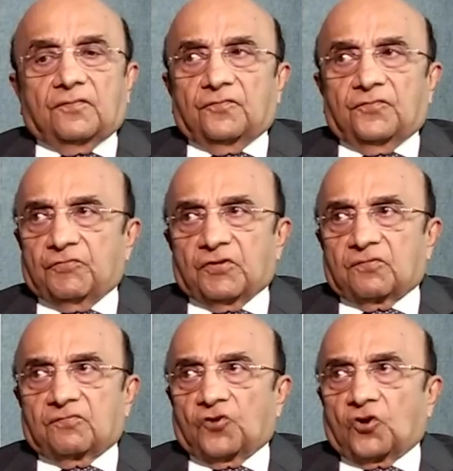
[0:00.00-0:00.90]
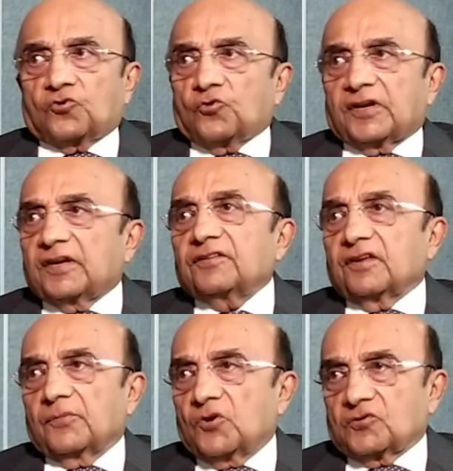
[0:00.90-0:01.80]
we were not knowing
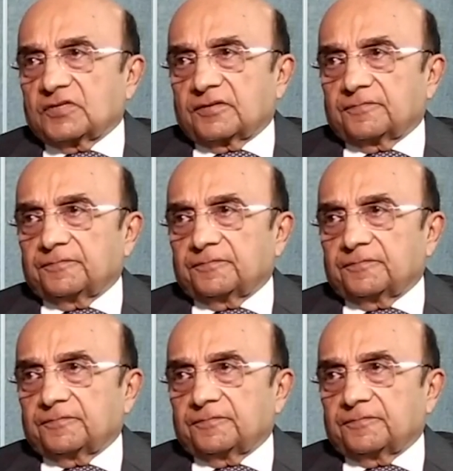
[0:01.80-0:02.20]
anything about it.